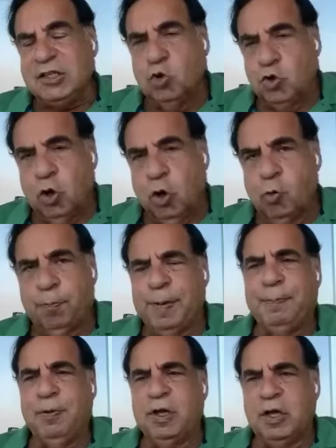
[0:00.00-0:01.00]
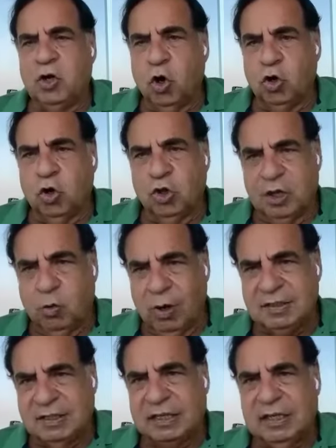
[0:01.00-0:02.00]
As you know, people in Congo, the
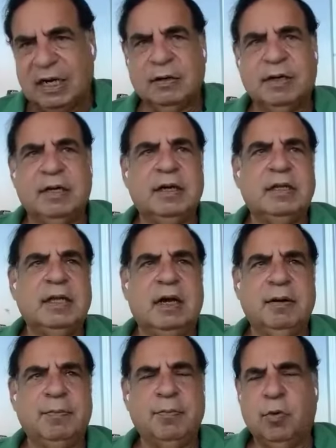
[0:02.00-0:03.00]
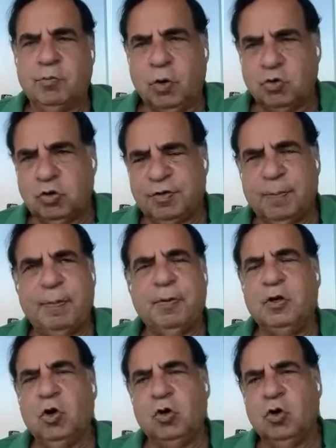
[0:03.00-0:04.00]
ones that are, uh, the, most of the
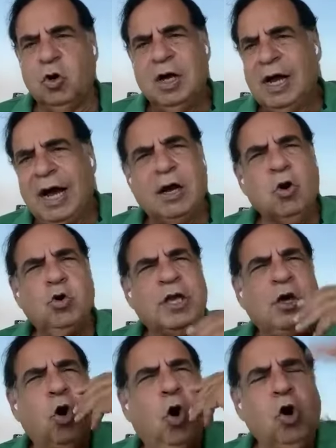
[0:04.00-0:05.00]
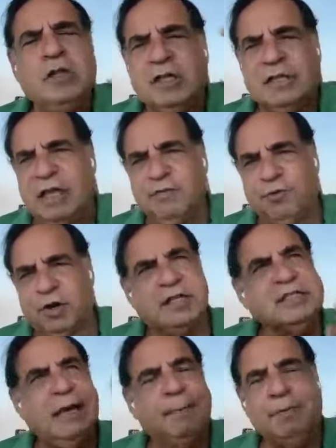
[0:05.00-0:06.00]
people in Congo, are looking all the time for
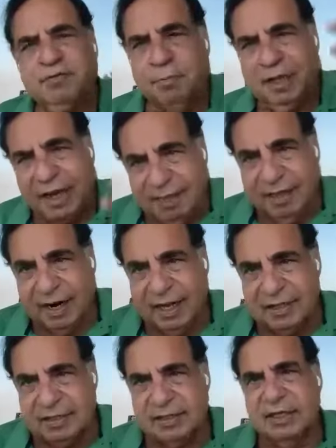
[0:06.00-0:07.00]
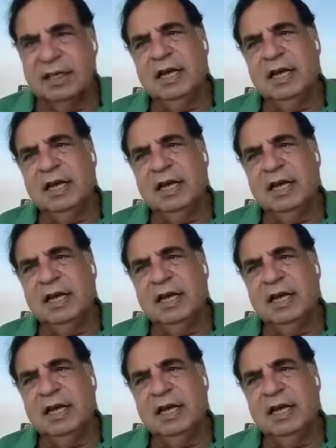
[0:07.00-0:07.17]
examples from the Netherlands,